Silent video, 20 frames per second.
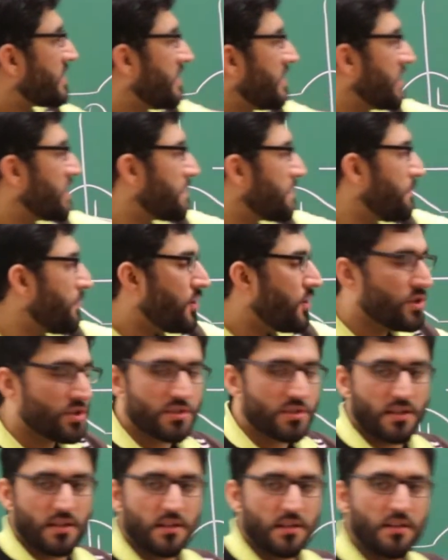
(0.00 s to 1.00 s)
this
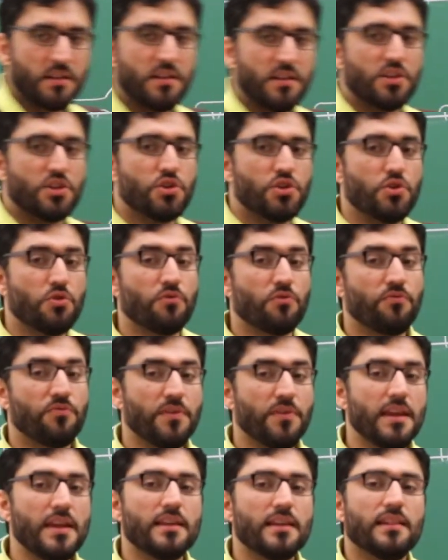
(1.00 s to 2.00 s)
person, do you
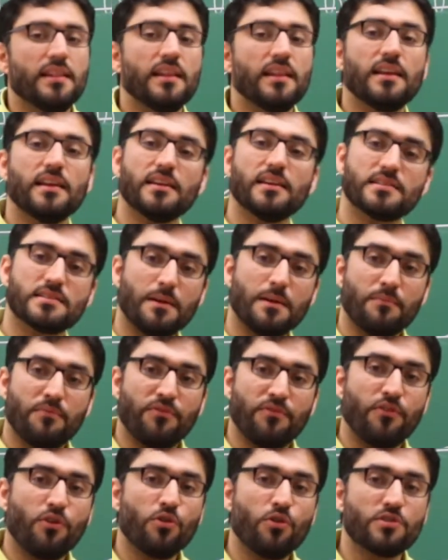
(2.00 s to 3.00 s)
feel some
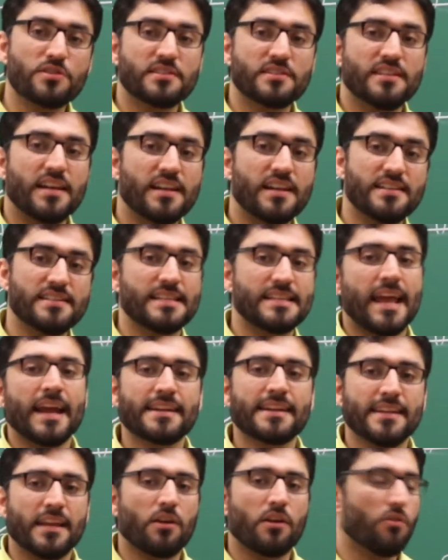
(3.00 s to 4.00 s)
force that is
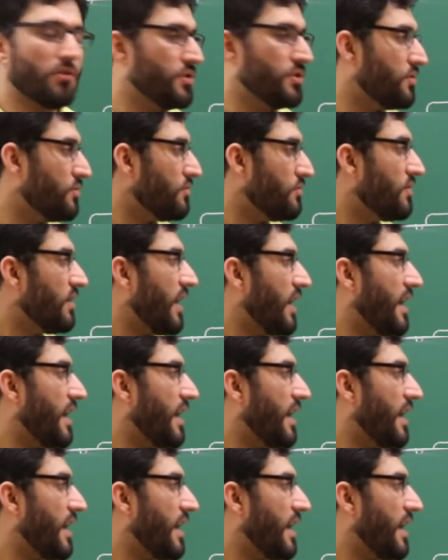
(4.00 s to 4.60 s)
acting on you?